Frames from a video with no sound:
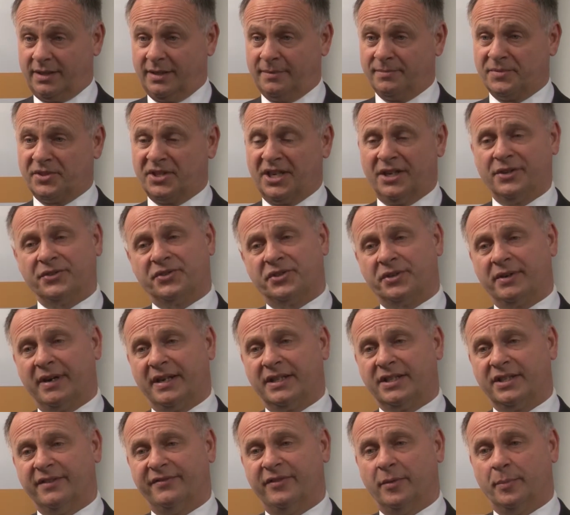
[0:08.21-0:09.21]
I'm Sales
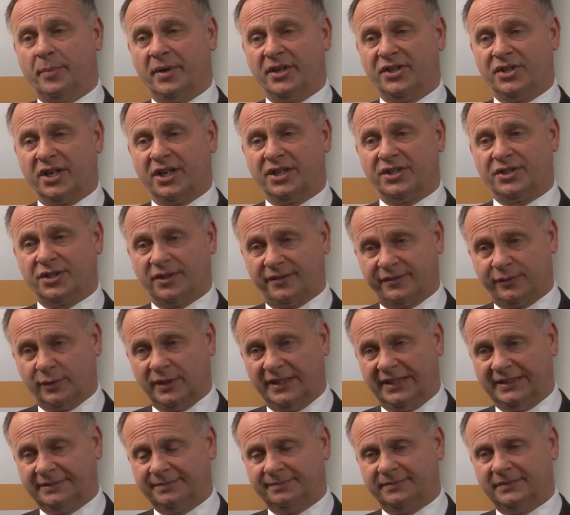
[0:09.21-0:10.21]
Director for Bridgehead
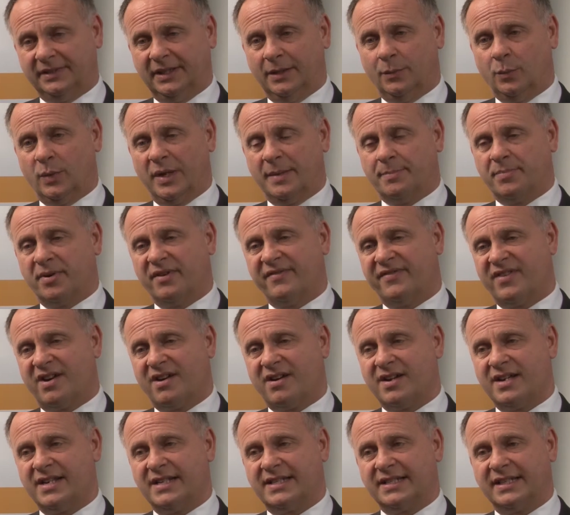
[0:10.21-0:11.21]
Software, and we
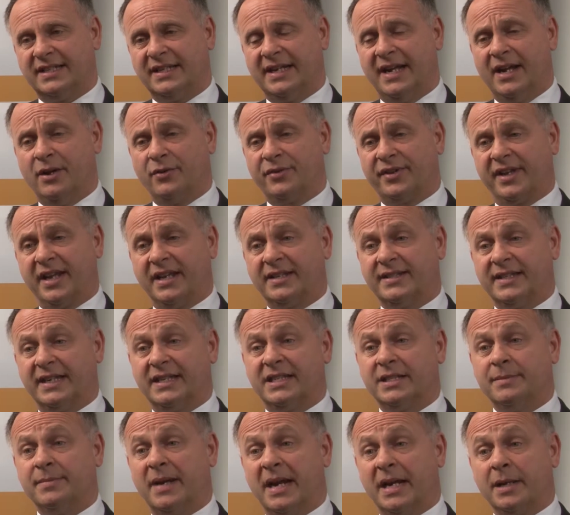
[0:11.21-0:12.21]
provide a healthcare
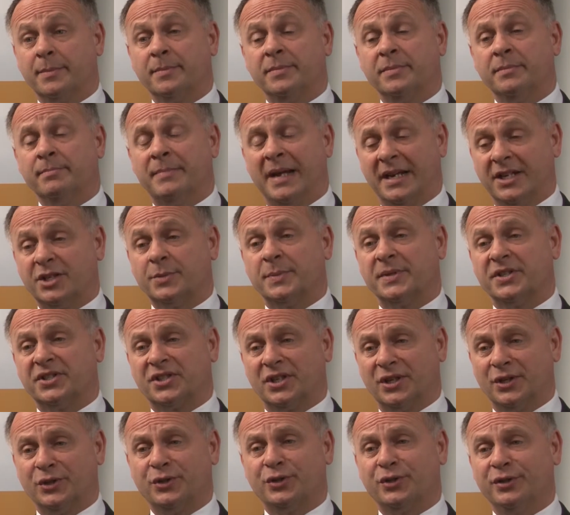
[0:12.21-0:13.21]
data man management
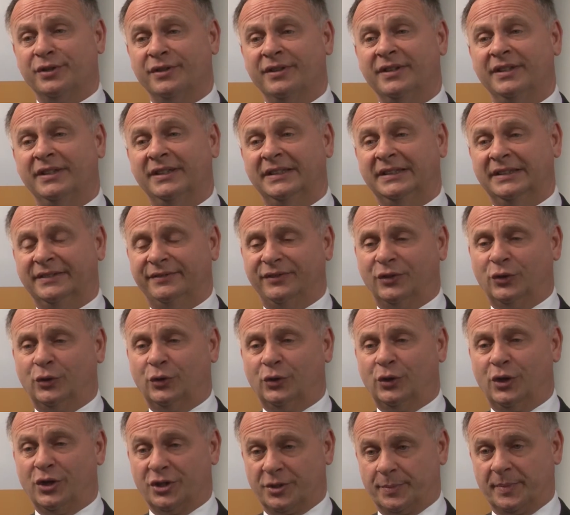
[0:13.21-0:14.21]
solution
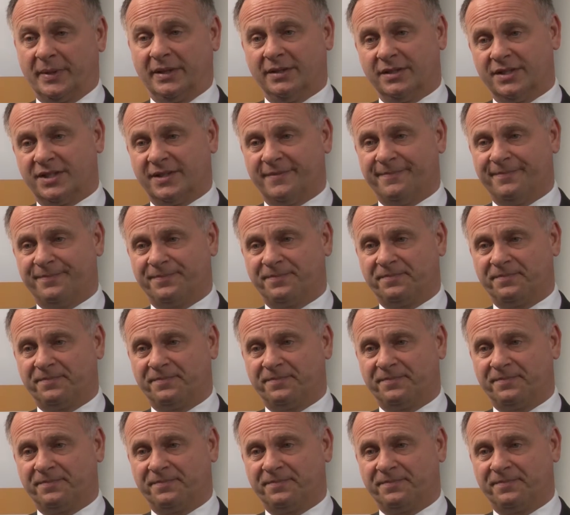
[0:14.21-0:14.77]
for hospitals.